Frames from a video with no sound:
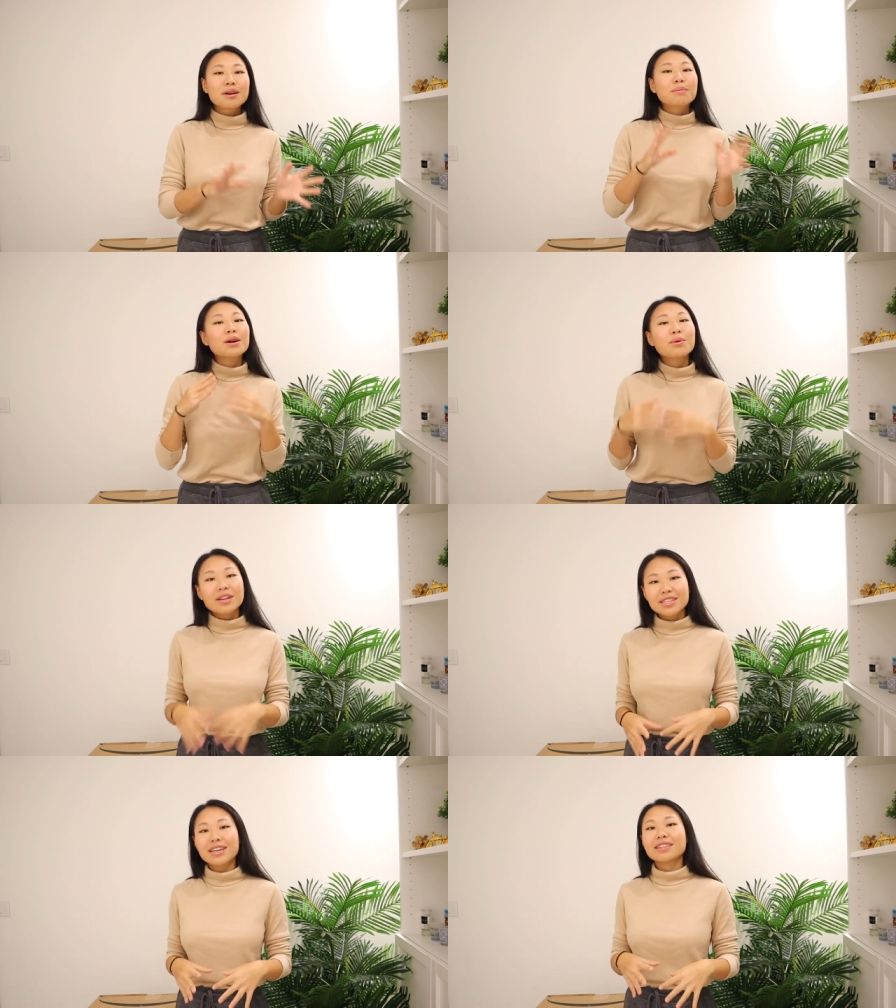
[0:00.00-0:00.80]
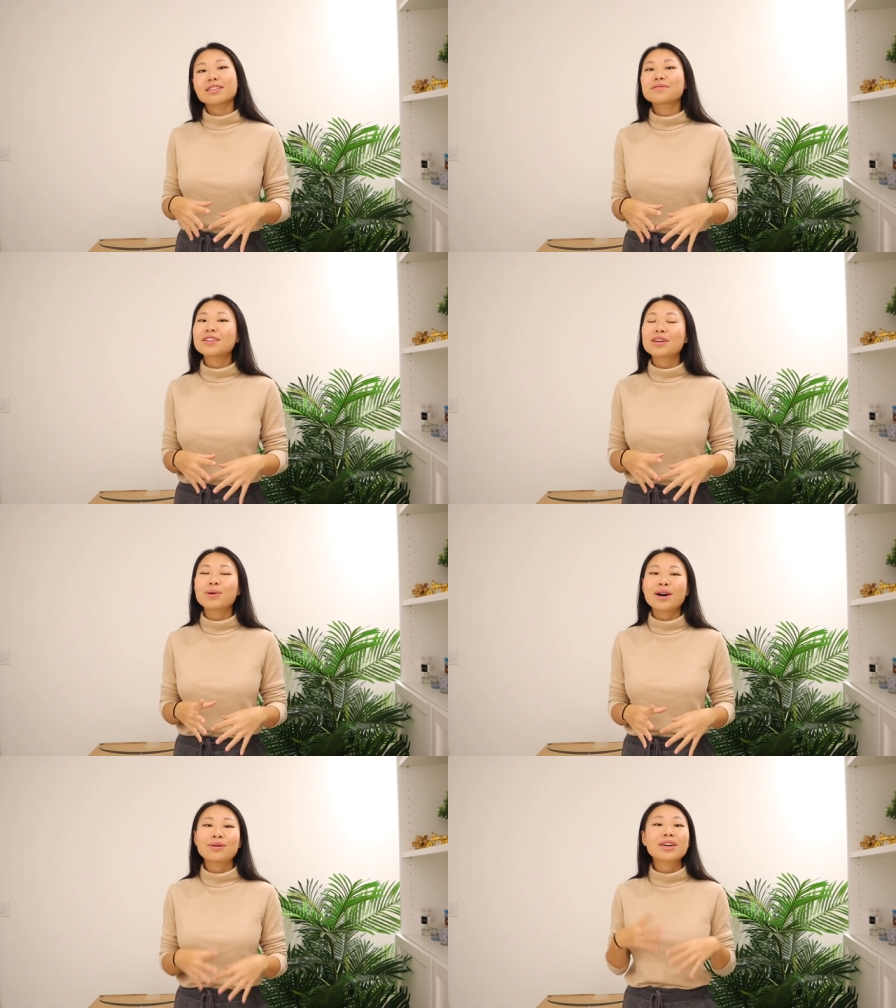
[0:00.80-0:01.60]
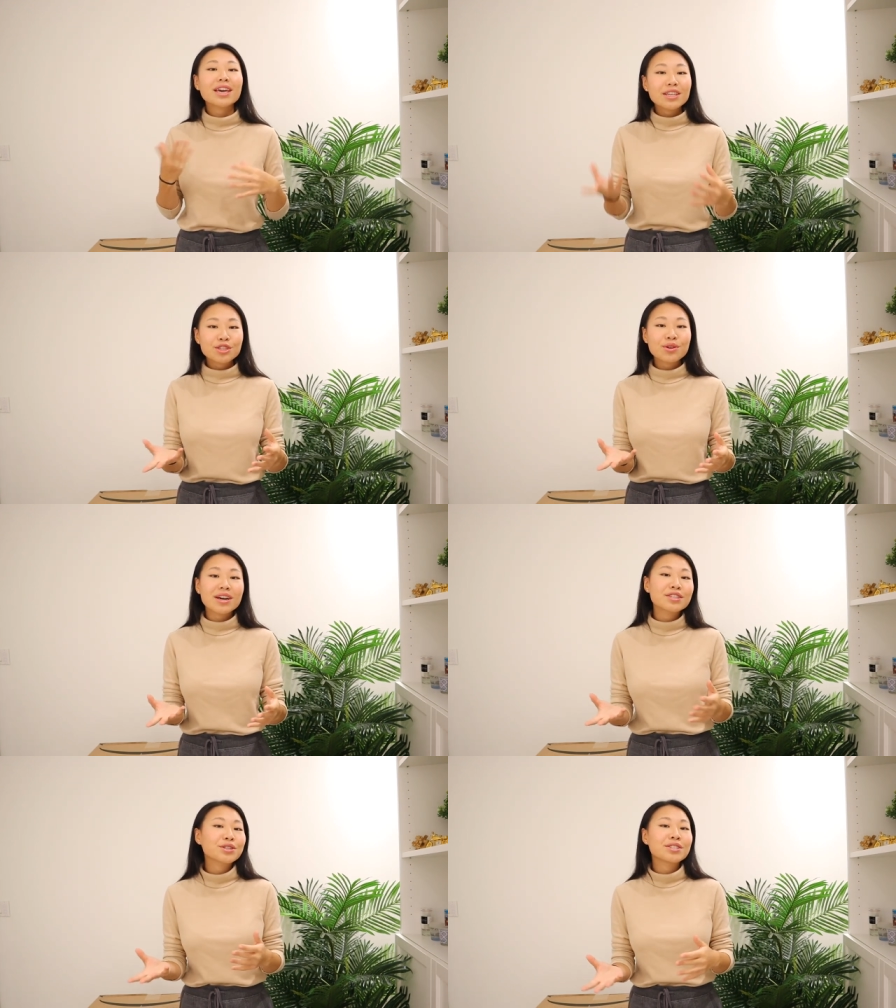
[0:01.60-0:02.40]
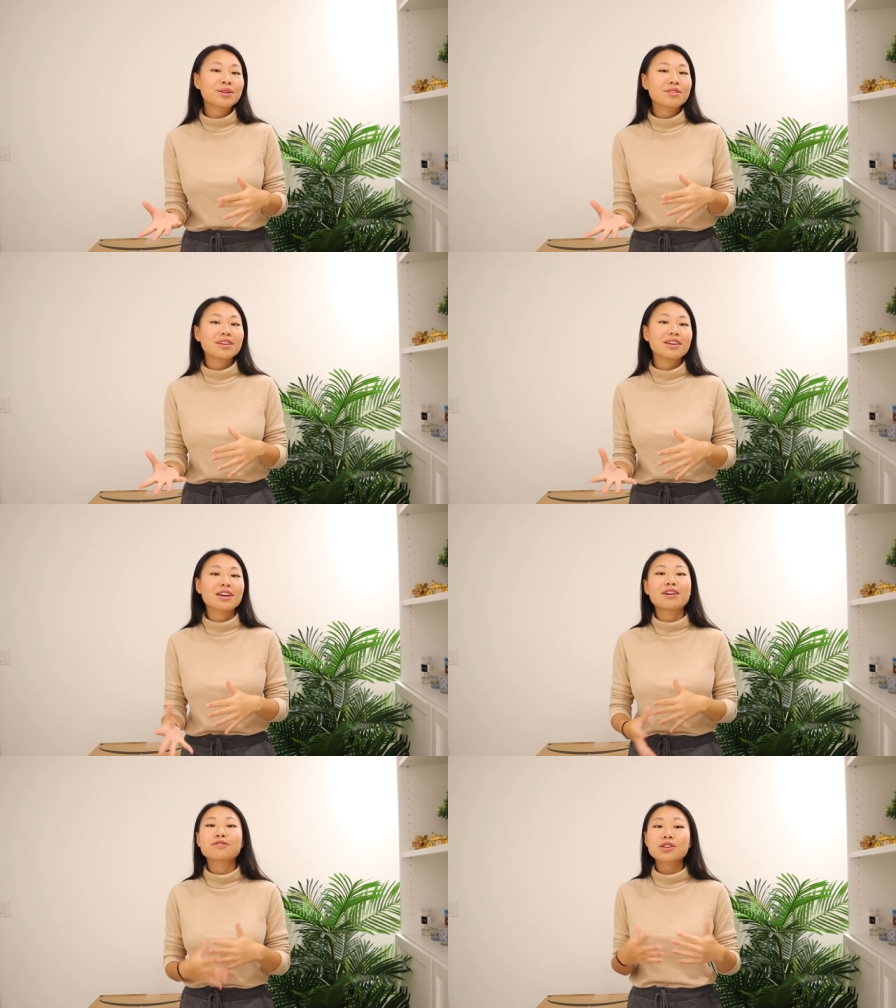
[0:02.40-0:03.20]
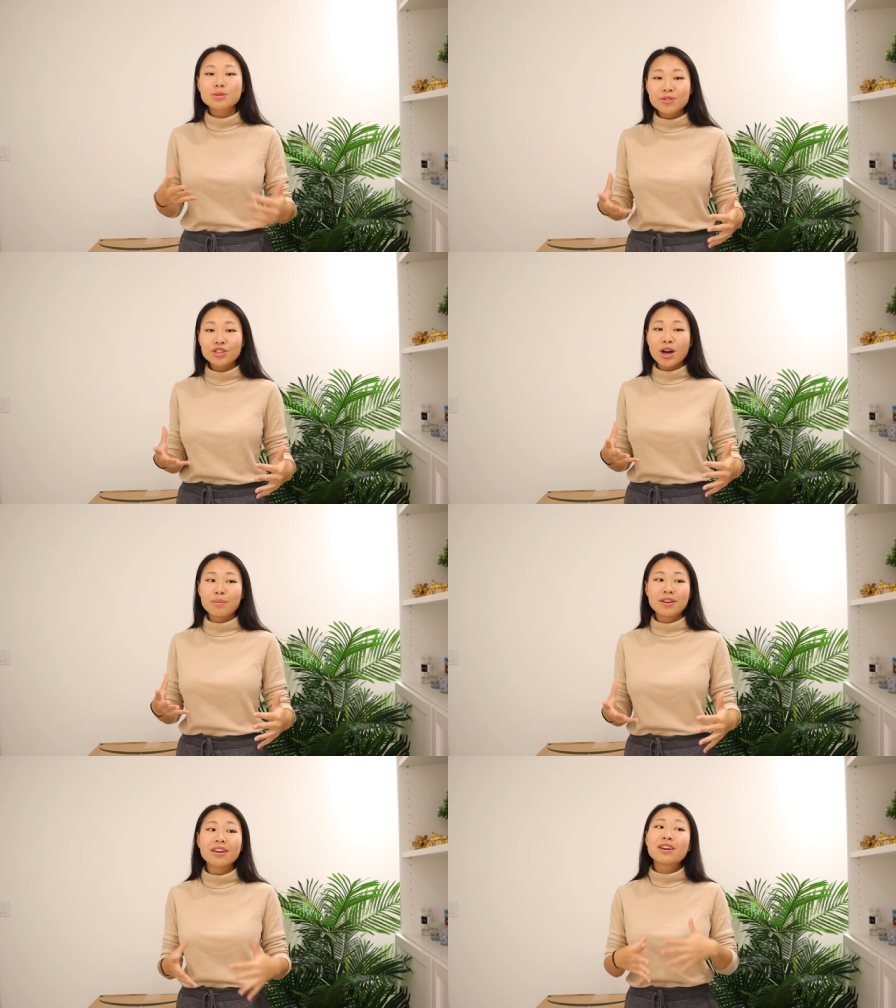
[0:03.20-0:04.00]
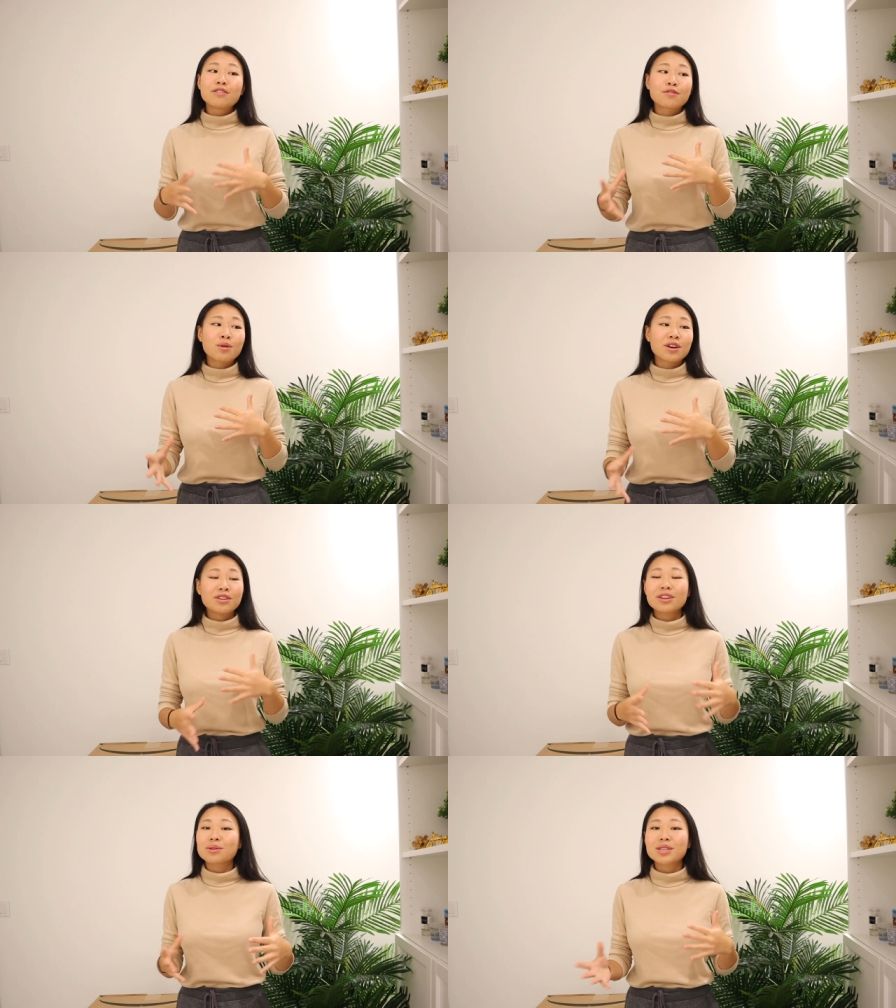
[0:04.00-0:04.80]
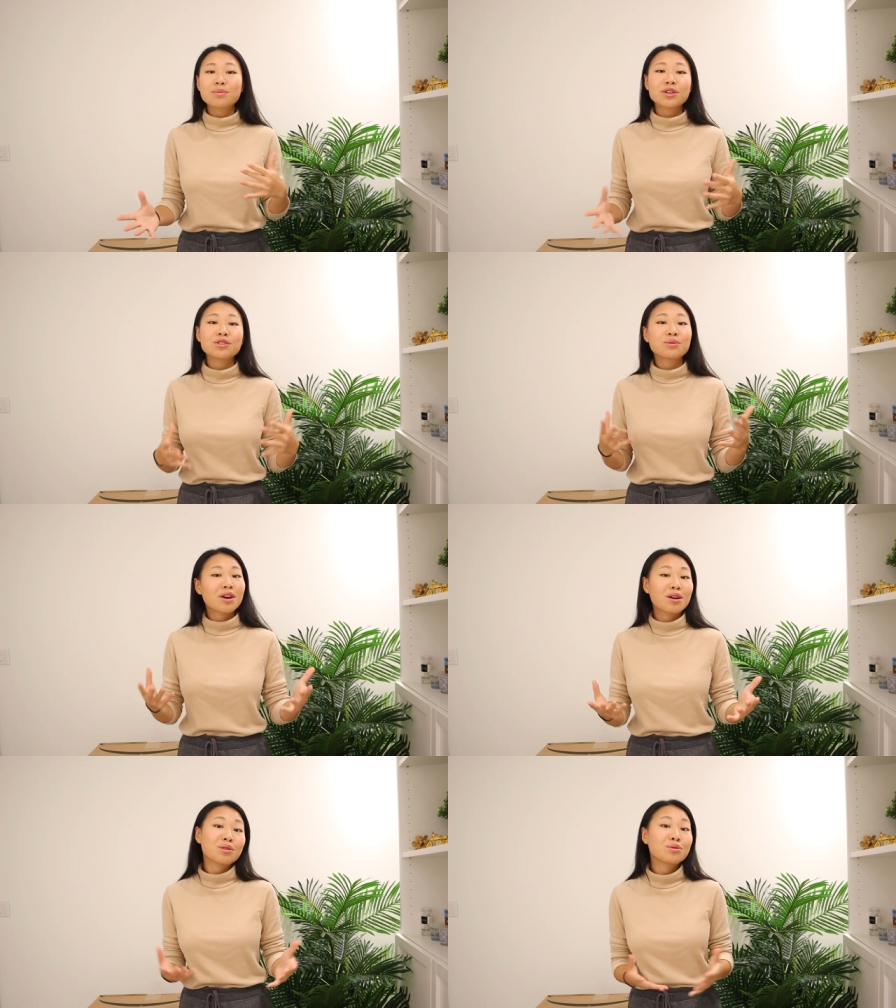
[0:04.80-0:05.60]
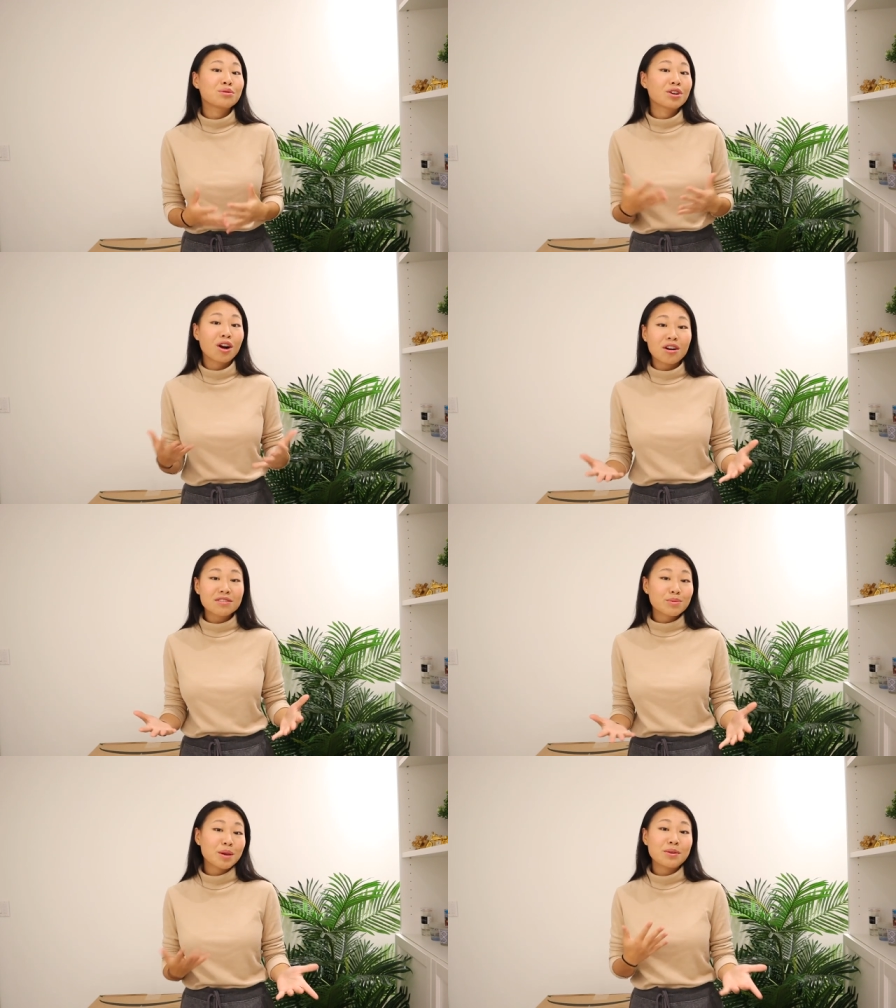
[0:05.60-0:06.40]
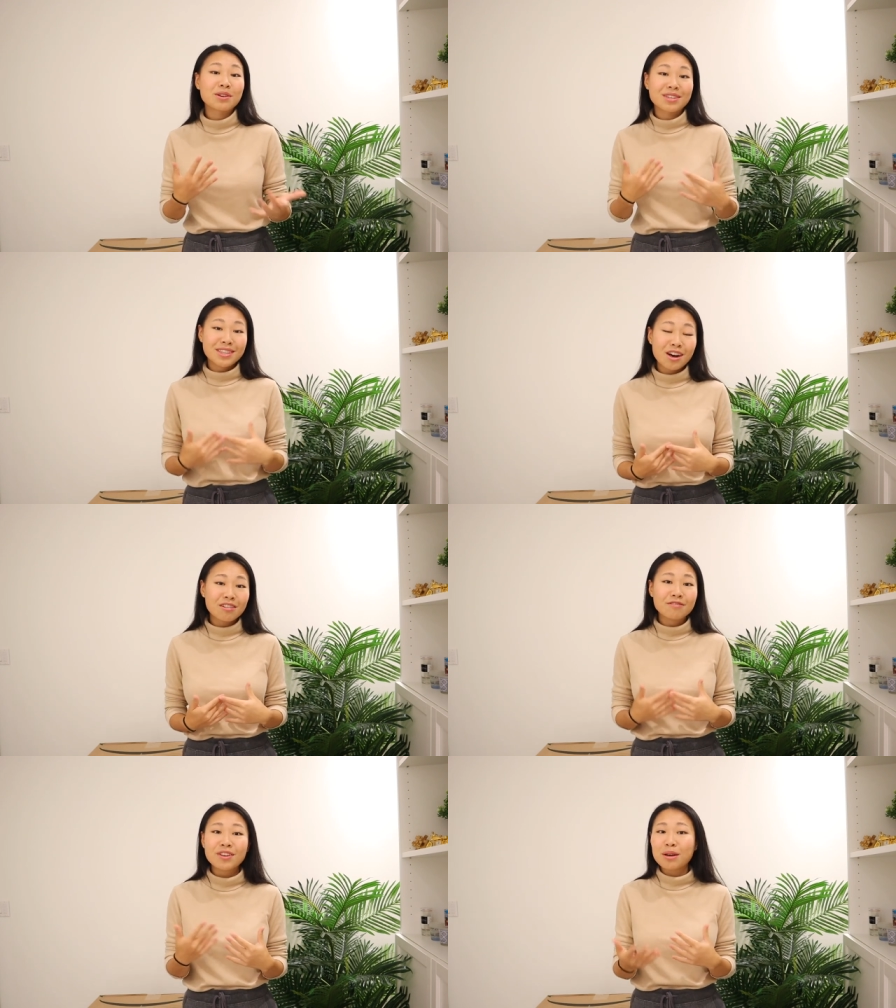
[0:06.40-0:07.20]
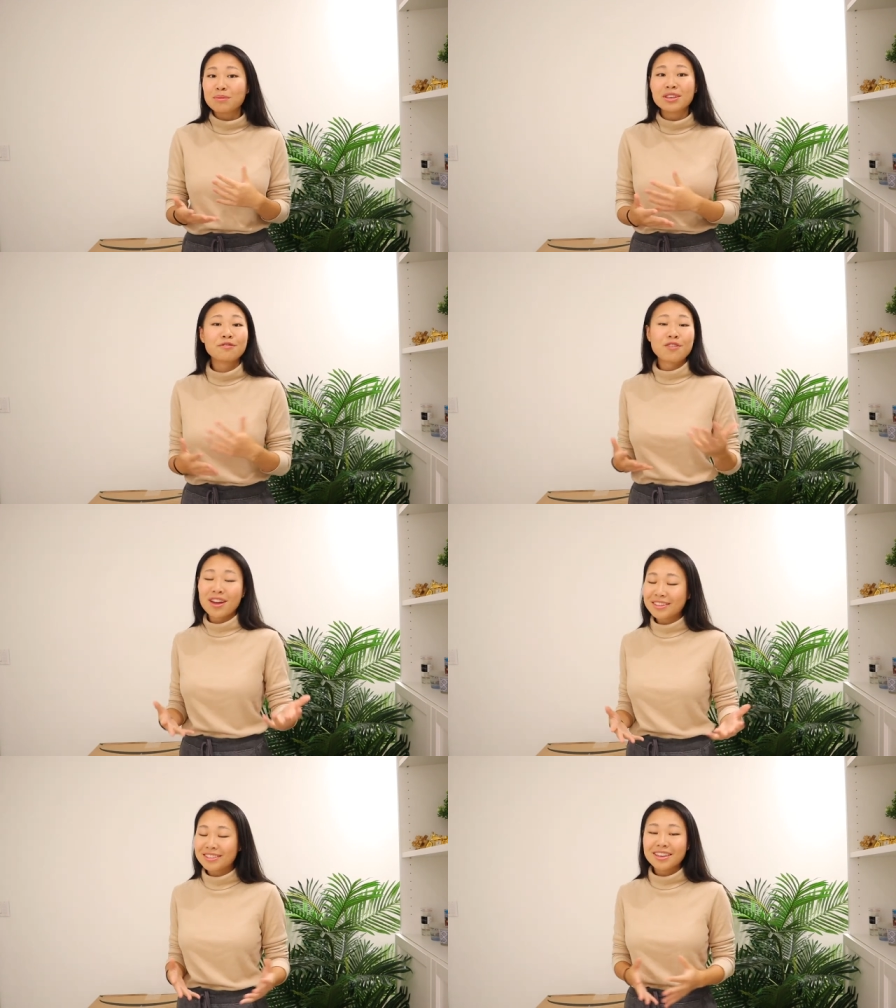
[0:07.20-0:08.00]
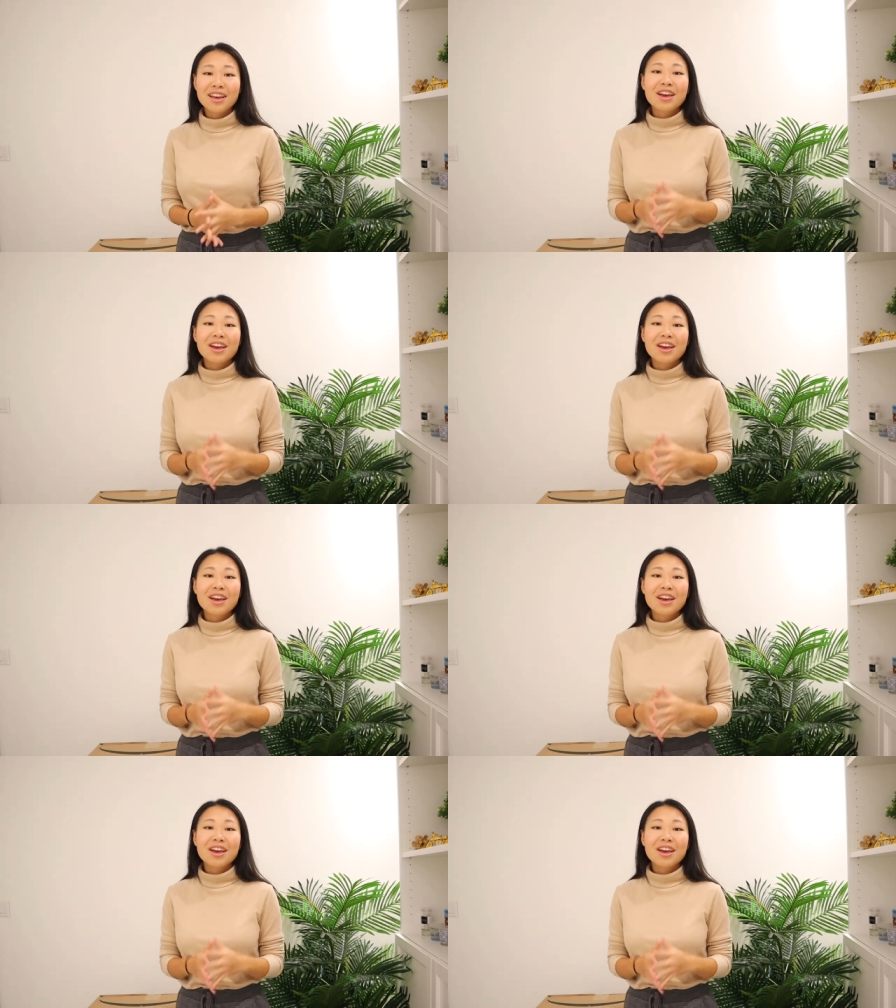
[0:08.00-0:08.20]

but I wanted to get this video out in case you guys are still thinking of Christmas shopping for, you know, someone you know who golfs, maybe yourself, family, friend,